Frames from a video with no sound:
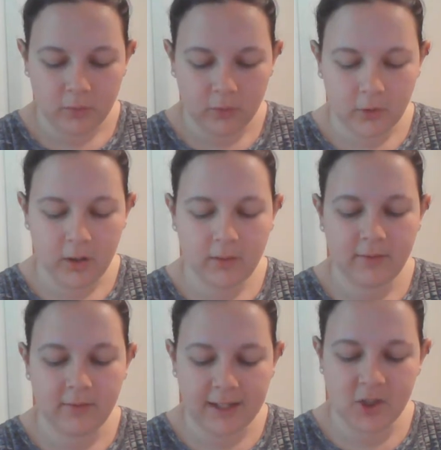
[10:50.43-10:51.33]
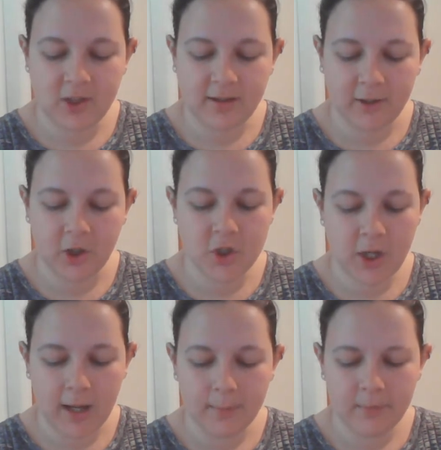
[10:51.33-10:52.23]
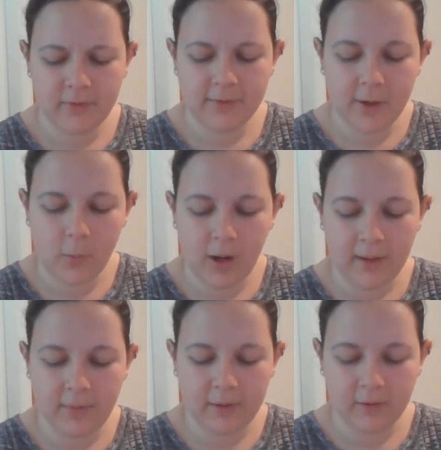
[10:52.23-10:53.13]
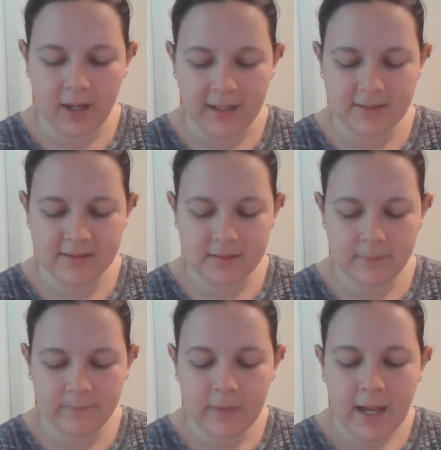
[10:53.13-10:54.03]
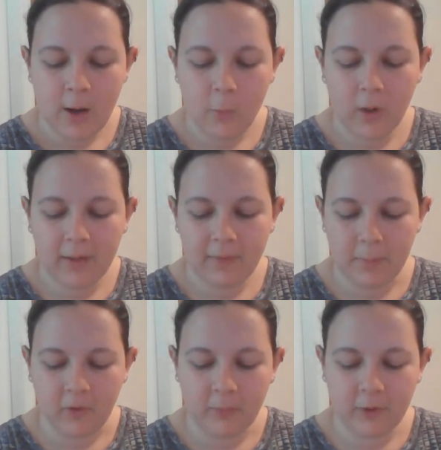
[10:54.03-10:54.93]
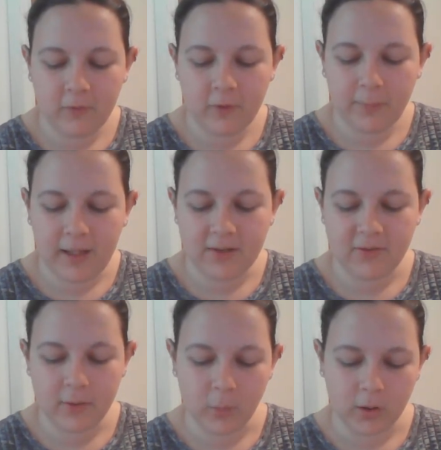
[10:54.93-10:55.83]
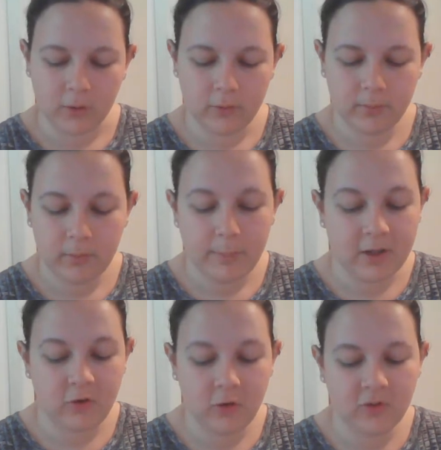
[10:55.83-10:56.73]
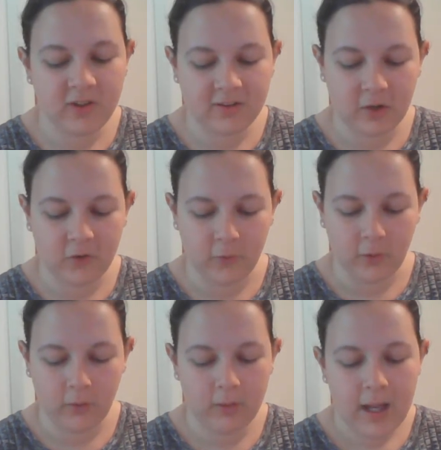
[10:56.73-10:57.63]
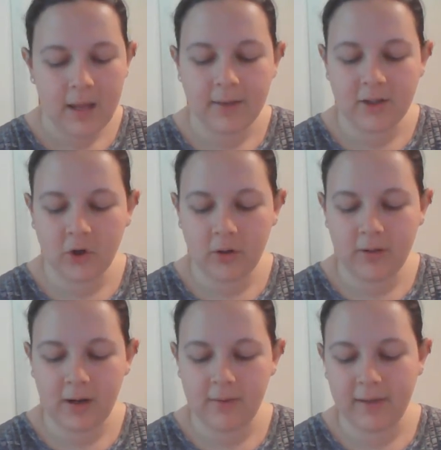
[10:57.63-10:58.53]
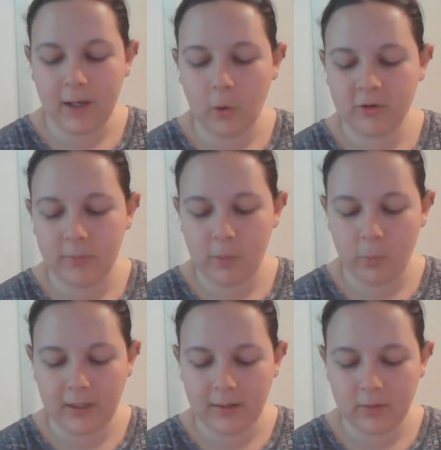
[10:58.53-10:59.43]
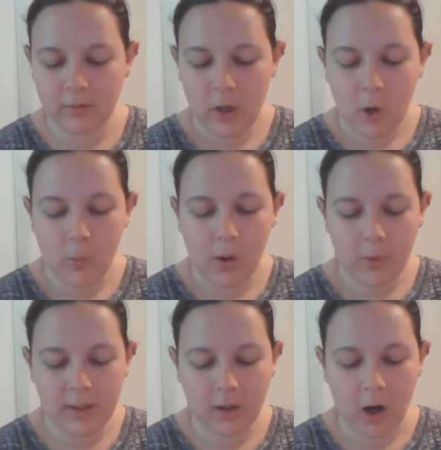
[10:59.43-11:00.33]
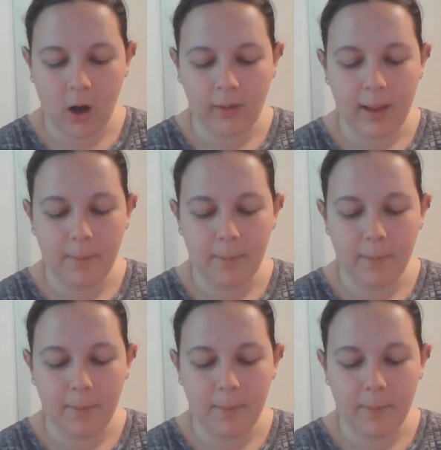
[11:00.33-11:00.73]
looks like she did a good job. So what? They're nice. One of the most beautiful plants in the world, but too successful. They turned into the ultimate weed, what we call a